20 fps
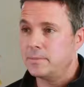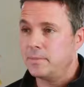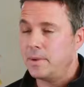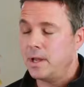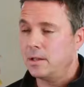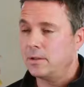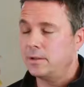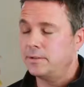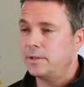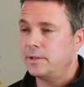
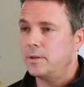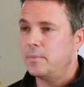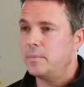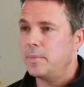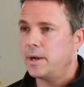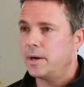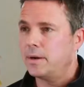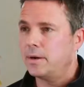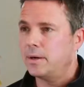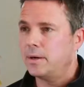I looked in the
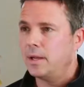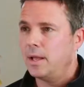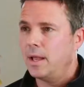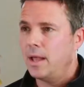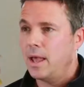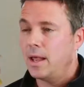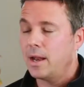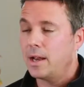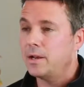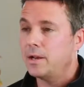mirror
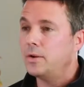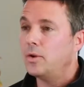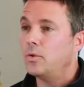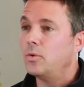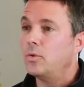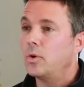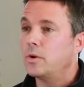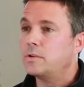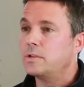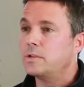and I didn't know
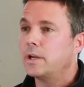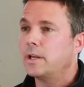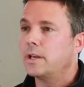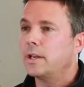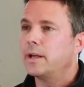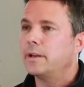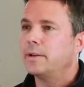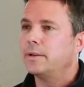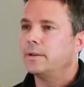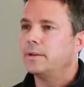who I was looking
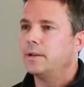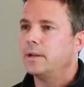at.